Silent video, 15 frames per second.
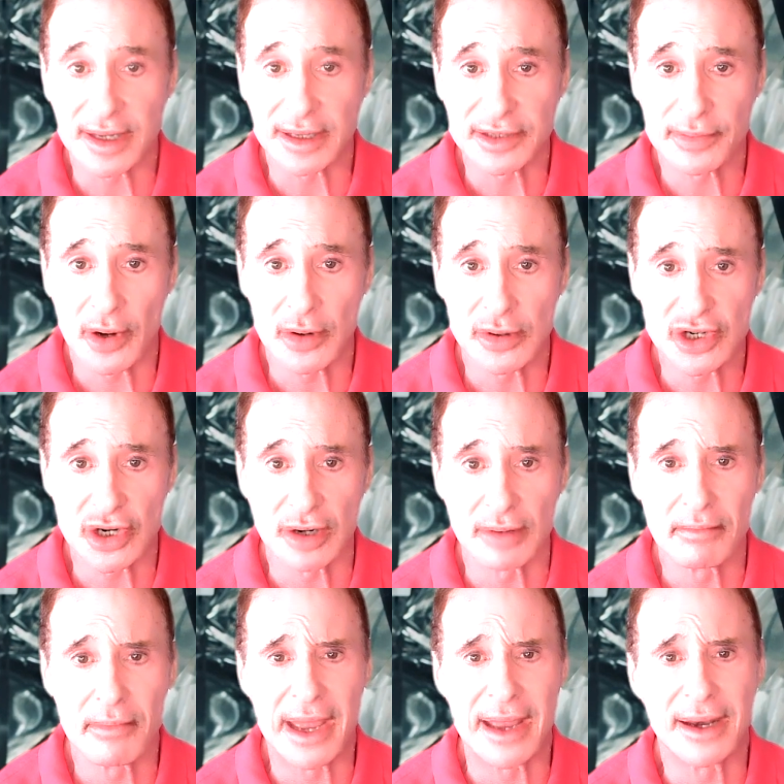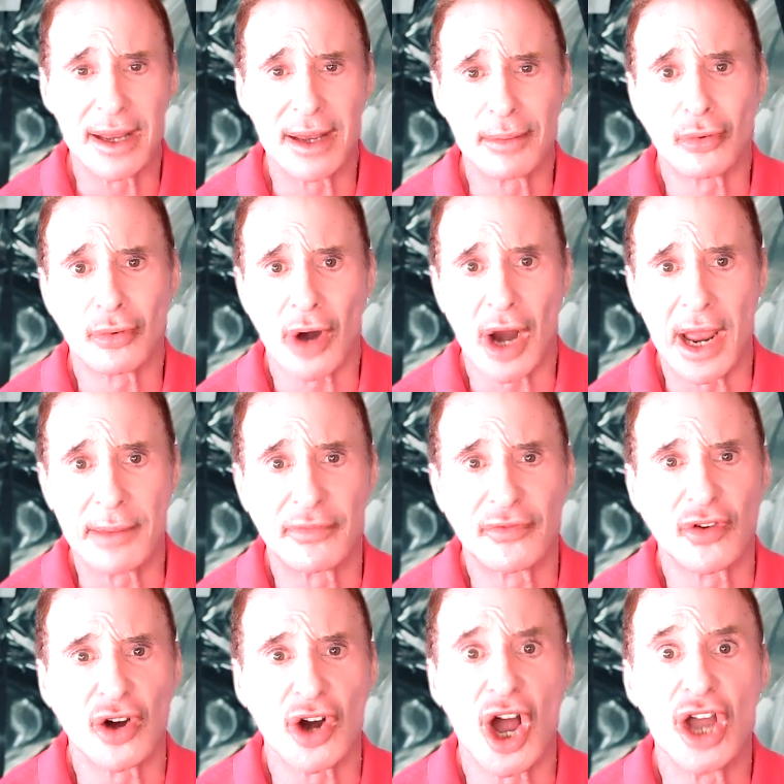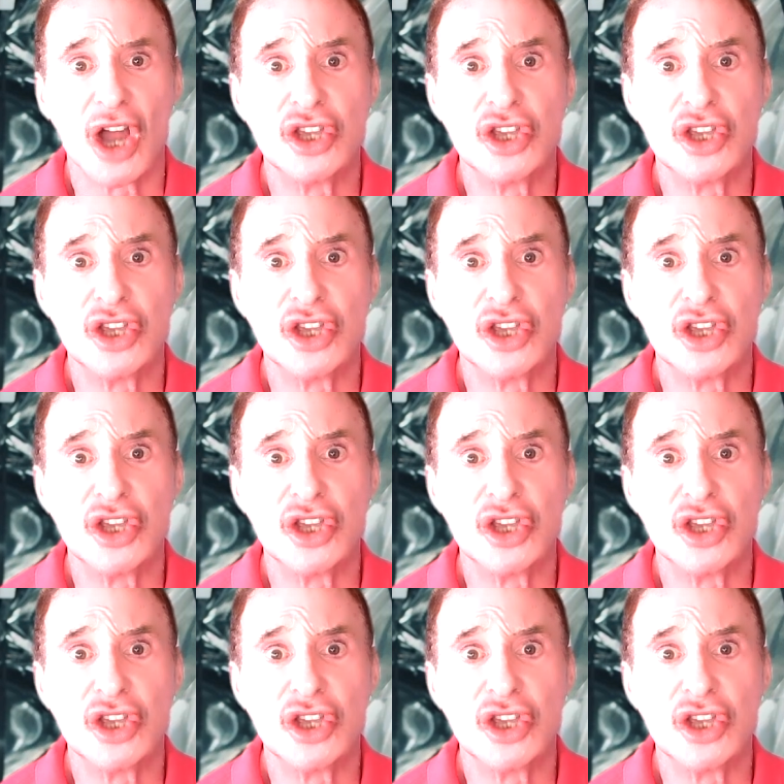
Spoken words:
exposure made him ripe for a